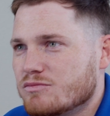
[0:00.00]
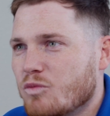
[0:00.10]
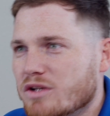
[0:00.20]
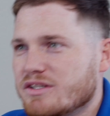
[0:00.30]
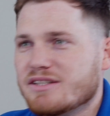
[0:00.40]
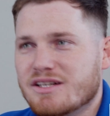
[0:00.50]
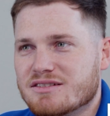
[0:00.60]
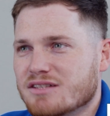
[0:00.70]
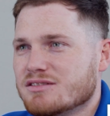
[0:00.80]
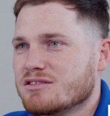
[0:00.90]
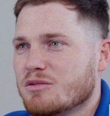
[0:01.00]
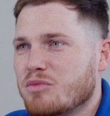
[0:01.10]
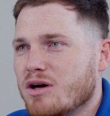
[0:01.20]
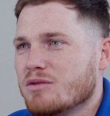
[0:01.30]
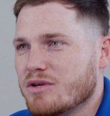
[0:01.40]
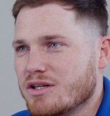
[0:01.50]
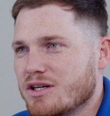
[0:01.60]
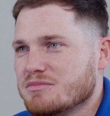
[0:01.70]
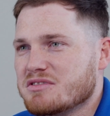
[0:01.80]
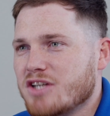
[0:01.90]
One thing that sets us apart when it
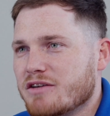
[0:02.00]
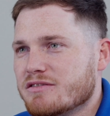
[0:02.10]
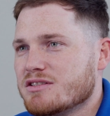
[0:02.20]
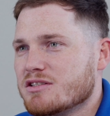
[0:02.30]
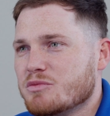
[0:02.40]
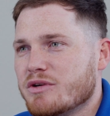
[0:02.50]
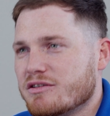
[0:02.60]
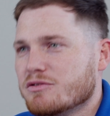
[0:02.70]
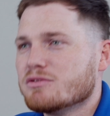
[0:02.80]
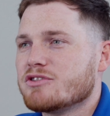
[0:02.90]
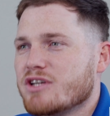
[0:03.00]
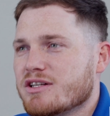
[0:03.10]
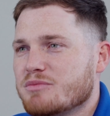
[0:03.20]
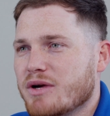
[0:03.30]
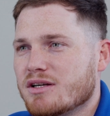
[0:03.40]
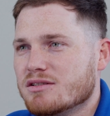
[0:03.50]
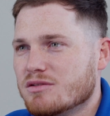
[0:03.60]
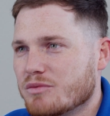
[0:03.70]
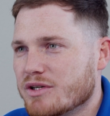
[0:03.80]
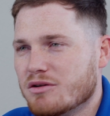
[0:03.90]
comes to service is we are fully transparent.
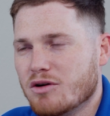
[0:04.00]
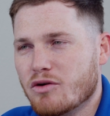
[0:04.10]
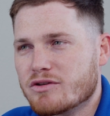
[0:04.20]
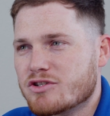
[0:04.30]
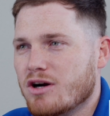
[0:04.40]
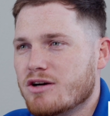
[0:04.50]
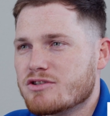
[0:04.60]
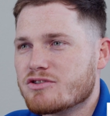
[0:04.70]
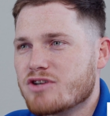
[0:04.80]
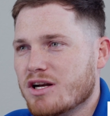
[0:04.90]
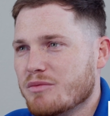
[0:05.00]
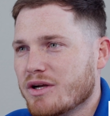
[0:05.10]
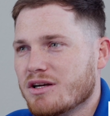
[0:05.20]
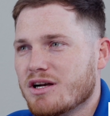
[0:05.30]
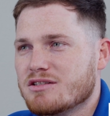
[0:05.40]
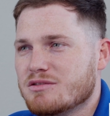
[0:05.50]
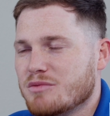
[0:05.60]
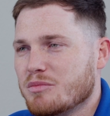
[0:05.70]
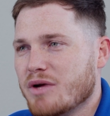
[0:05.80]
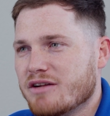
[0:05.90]
We don't overcharge or try to make a
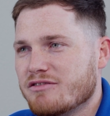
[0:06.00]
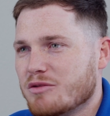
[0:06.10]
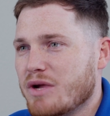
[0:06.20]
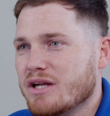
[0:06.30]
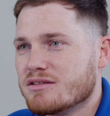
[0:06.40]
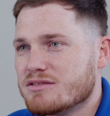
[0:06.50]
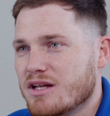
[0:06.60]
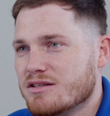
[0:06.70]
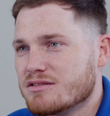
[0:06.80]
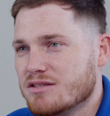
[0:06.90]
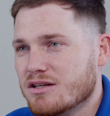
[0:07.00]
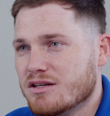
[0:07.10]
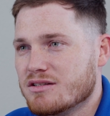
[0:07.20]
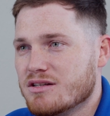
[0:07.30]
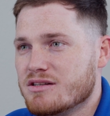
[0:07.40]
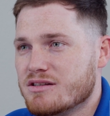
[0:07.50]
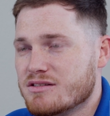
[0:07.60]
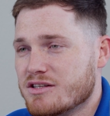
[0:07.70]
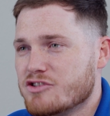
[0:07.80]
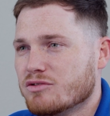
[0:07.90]
customer pay for maintenance that is an
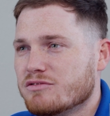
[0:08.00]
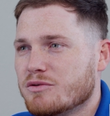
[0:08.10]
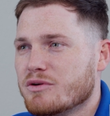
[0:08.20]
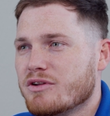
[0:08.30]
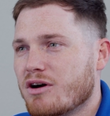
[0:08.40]
essential for their